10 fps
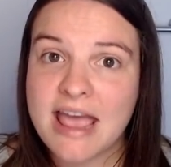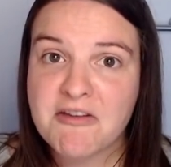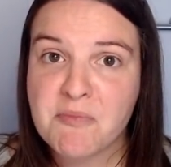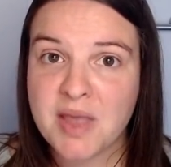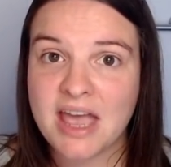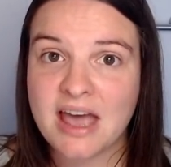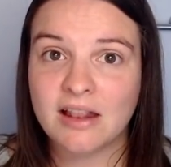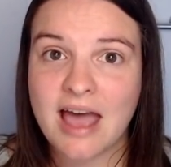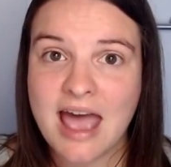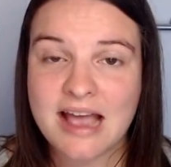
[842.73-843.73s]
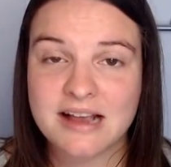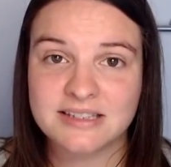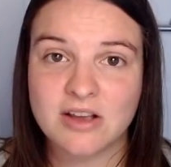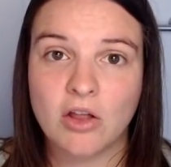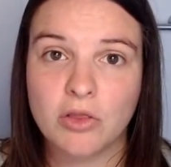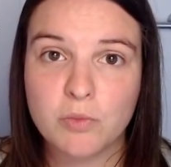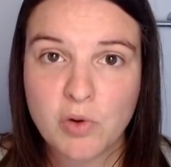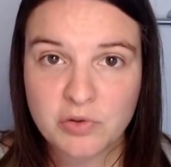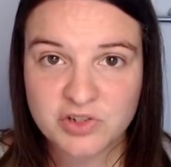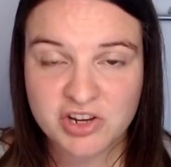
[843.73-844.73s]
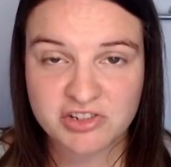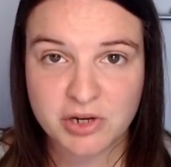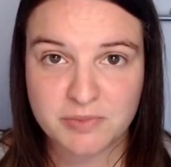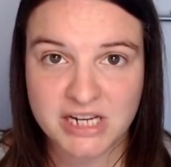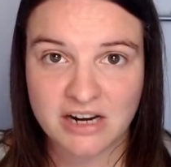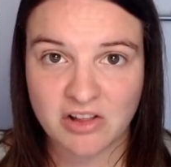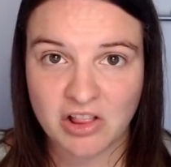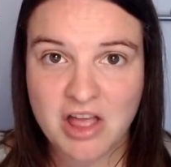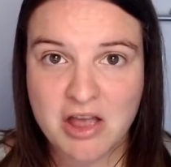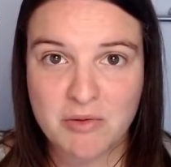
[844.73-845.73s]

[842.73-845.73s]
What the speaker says: FPL Hacks on the Wolves YouTube channel